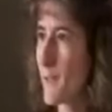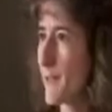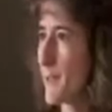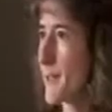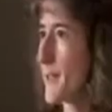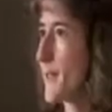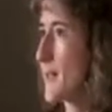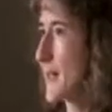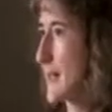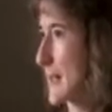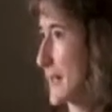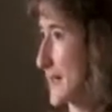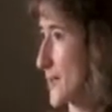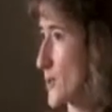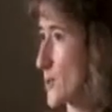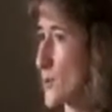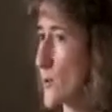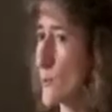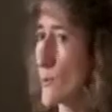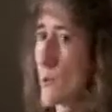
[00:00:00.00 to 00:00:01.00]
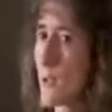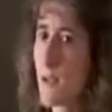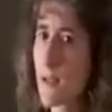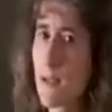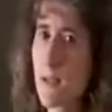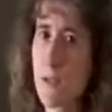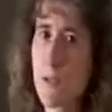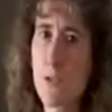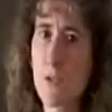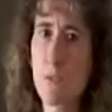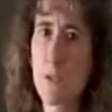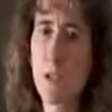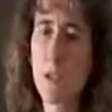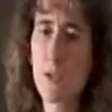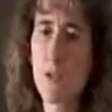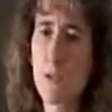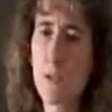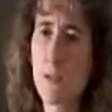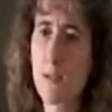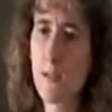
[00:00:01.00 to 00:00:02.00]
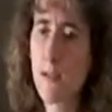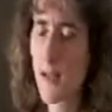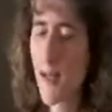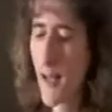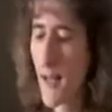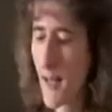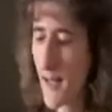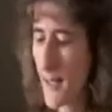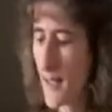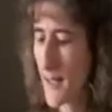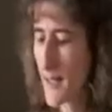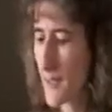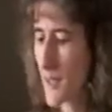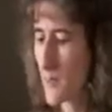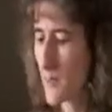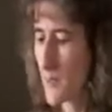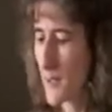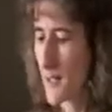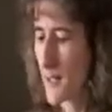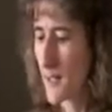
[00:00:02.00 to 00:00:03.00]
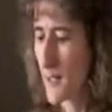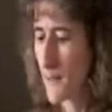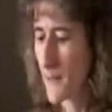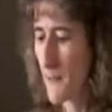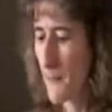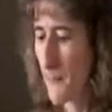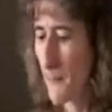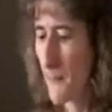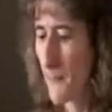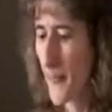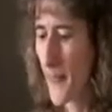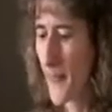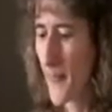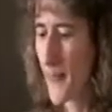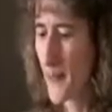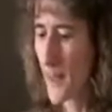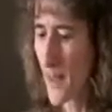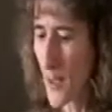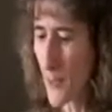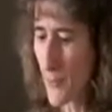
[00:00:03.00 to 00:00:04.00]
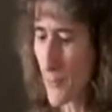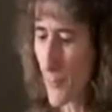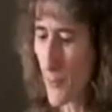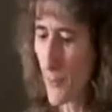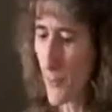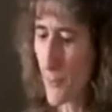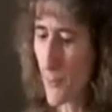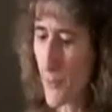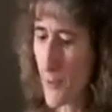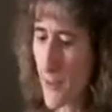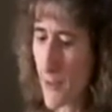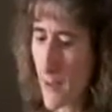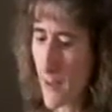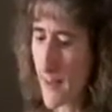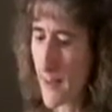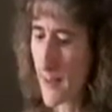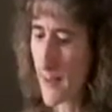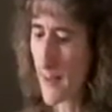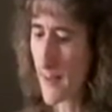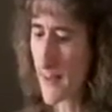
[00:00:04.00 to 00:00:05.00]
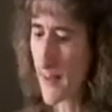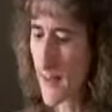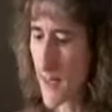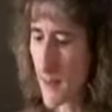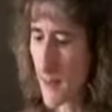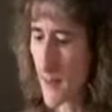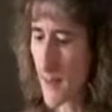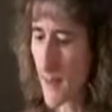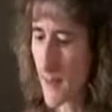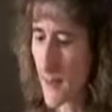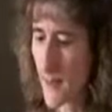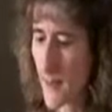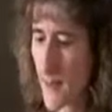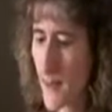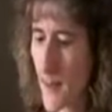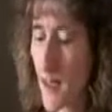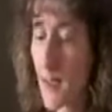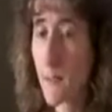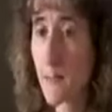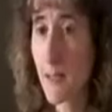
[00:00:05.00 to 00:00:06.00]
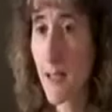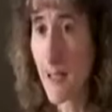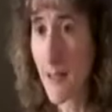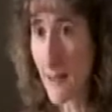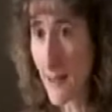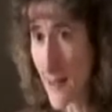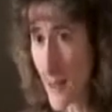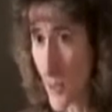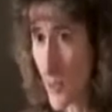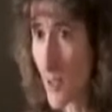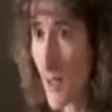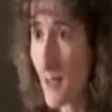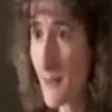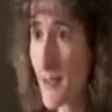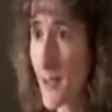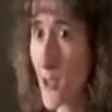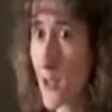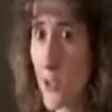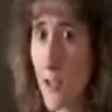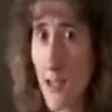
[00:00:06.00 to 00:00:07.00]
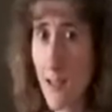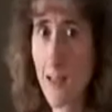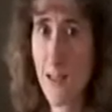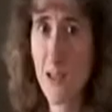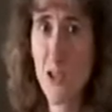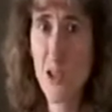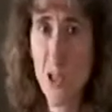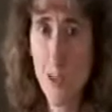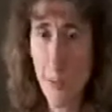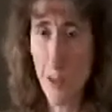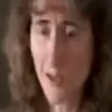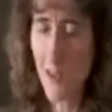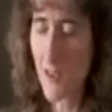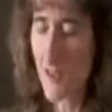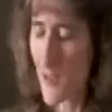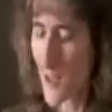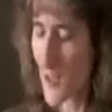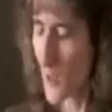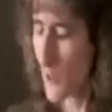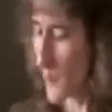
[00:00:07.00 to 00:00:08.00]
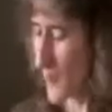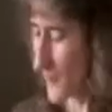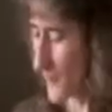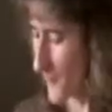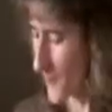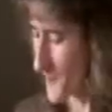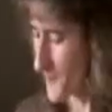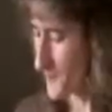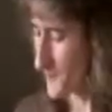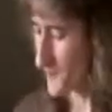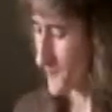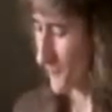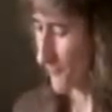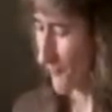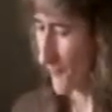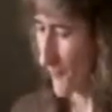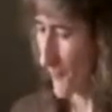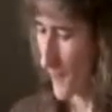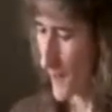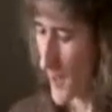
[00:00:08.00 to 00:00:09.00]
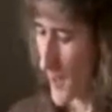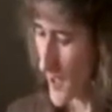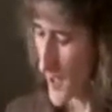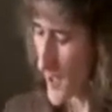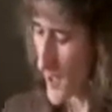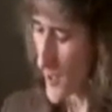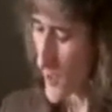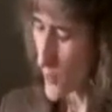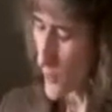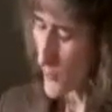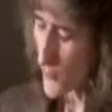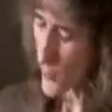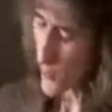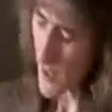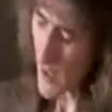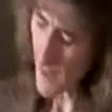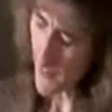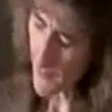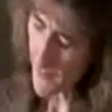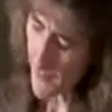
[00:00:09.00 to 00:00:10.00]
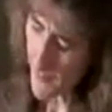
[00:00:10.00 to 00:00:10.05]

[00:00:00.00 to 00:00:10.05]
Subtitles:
very healing, soothing situations that can be helpful for an irritated stomach. But at least you have an irritated stomach to deal with. So if you have a